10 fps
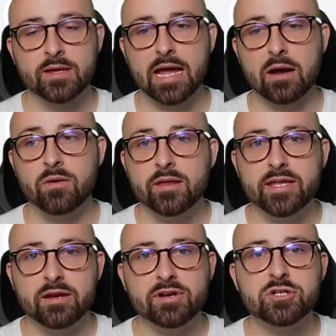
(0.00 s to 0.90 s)
Now,
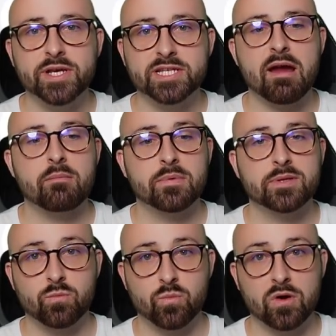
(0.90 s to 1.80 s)
the original
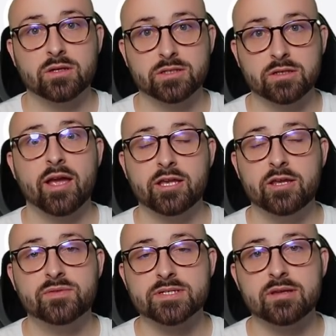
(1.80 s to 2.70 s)
experiments were like
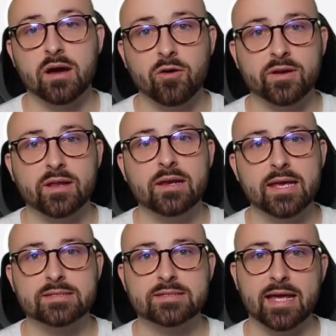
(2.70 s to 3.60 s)
you've just done on a list,